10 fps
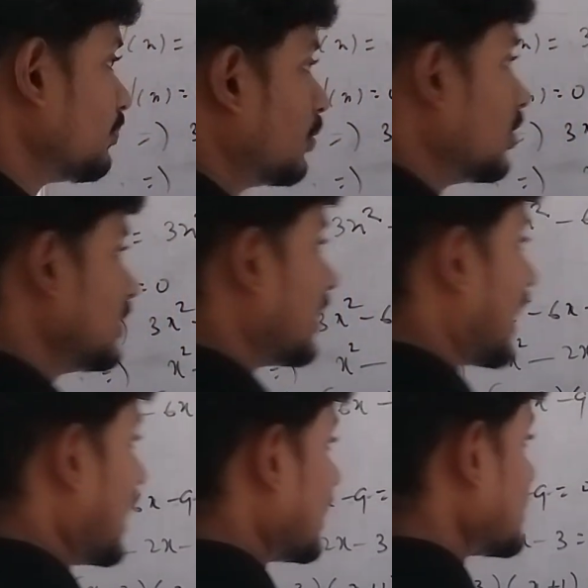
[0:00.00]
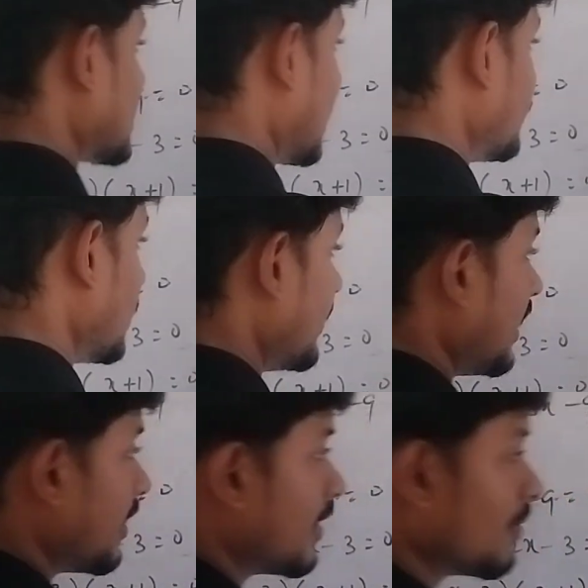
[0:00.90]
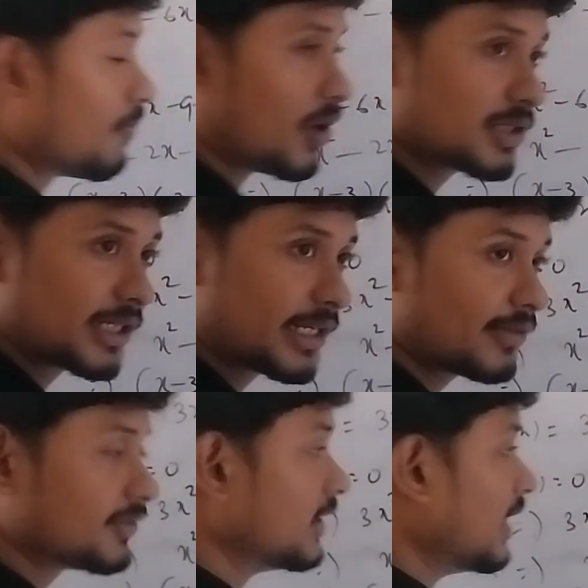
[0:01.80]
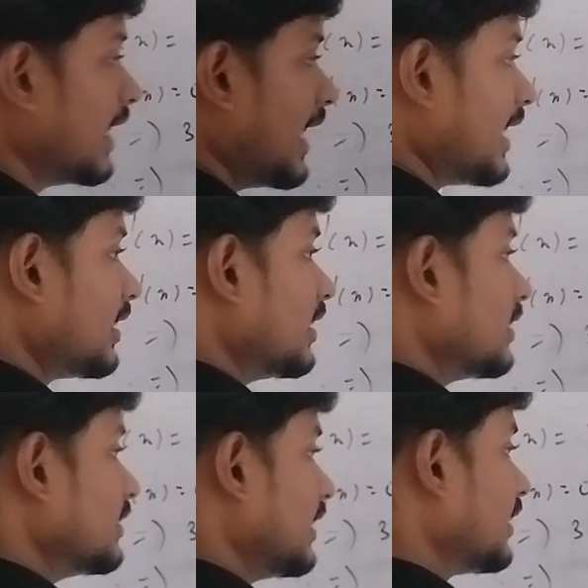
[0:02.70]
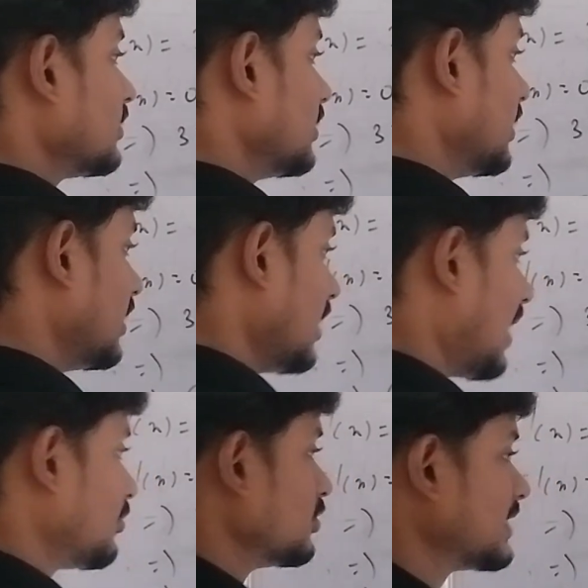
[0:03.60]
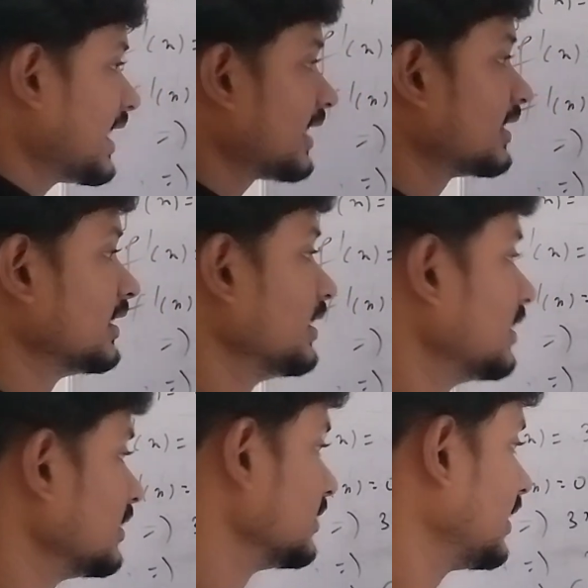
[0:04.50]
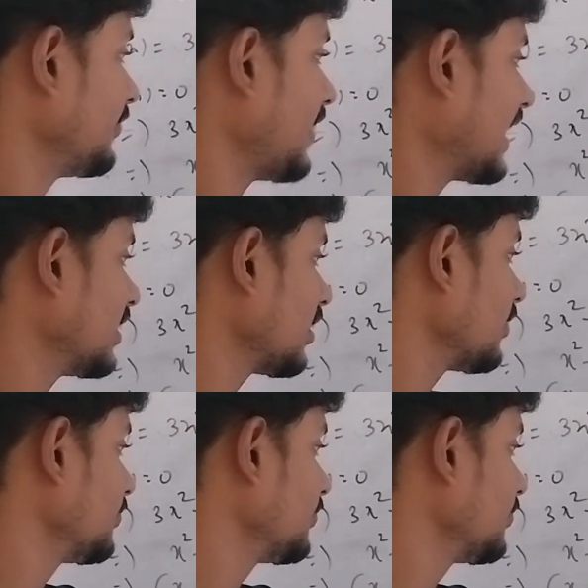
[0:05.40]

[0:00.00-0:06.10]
put the right hand side will be positive, and then you have to check the factor of